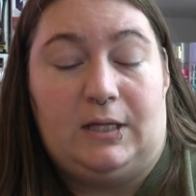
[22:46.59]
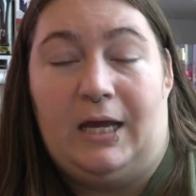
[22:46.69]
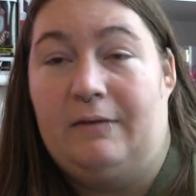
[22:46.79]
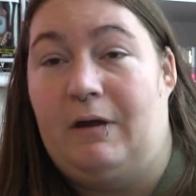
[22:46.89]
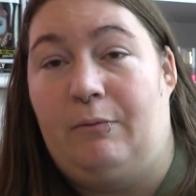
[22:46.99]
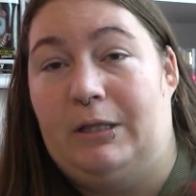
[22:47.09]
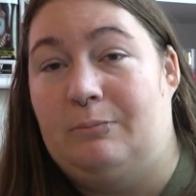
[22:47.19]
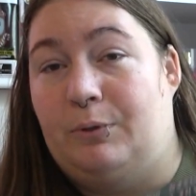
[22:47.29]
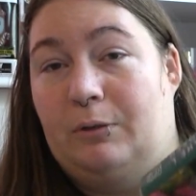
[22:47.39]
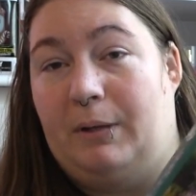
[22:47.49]
I have not read the
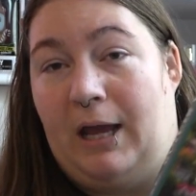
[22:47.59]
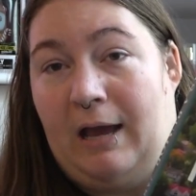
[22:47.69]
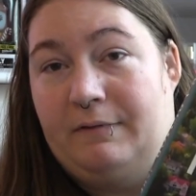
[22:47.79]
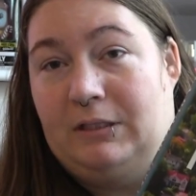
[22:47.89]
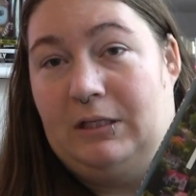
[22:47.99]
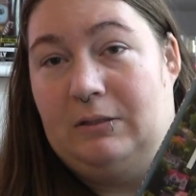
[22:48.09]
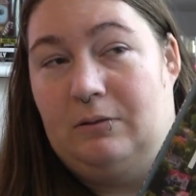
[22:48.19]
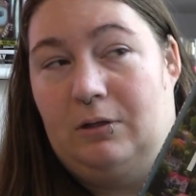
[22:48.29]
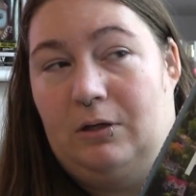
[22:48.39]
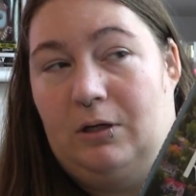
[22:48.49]
book, but I have seen
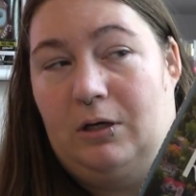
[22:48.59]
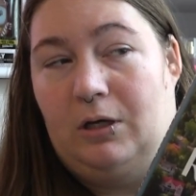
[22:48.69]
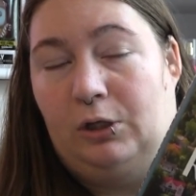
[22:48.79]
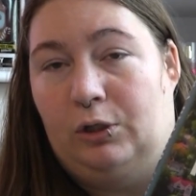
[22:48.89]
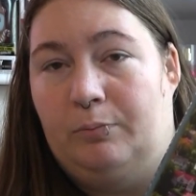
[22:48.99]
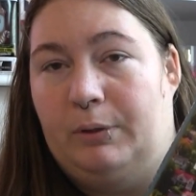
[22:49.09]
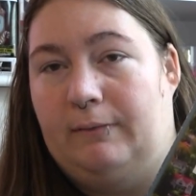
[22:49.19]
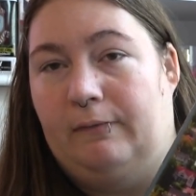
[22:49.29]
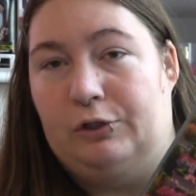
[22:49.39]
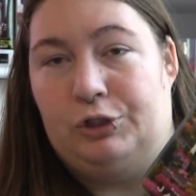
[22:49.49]
a good bit
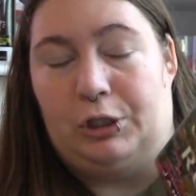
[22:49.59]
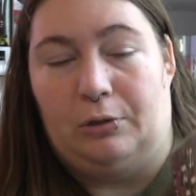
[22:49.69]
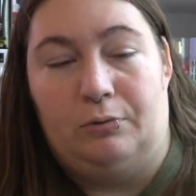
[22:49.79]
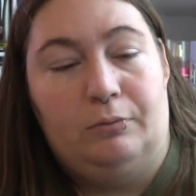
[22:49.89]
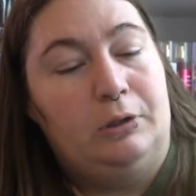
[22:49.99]
of the show.